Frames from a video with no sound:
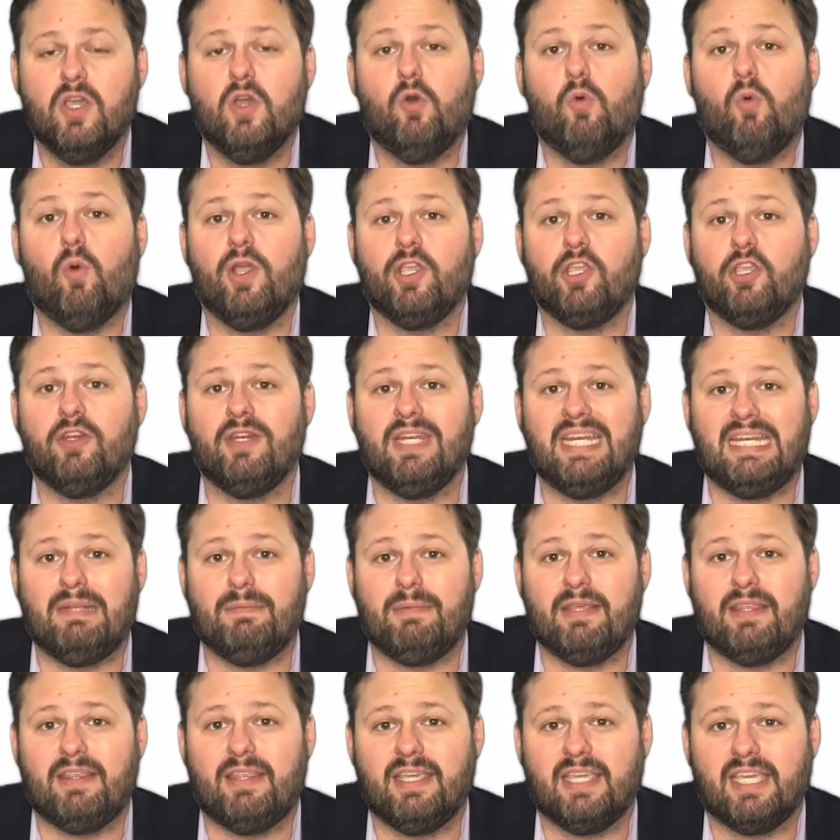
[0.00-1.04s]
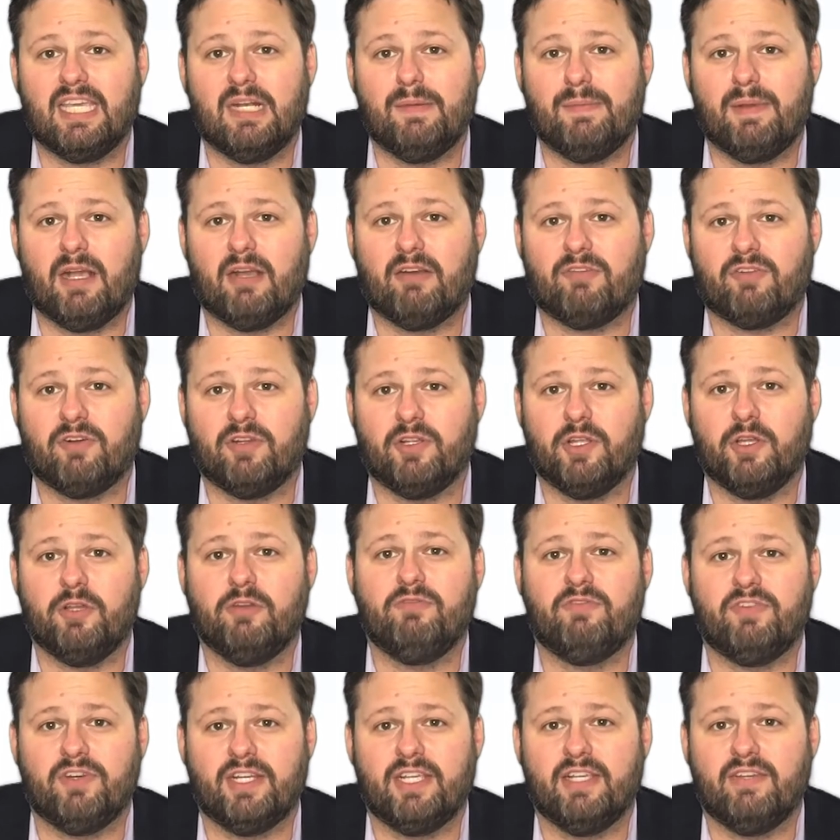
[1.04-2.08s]
what you need to be thinking about for loan
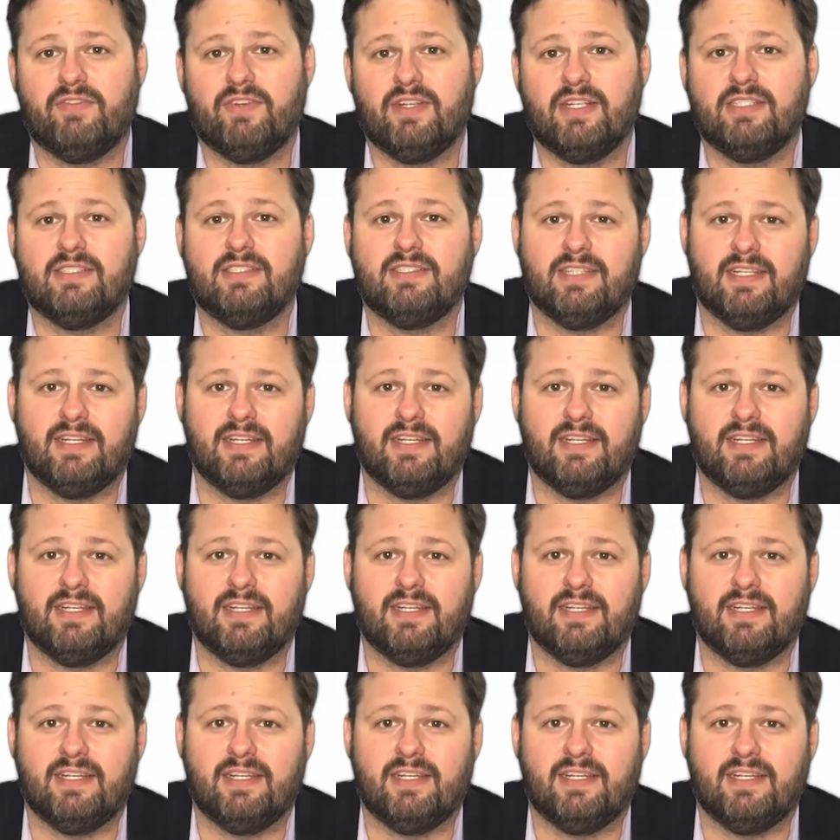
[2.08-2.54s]
forgiveness,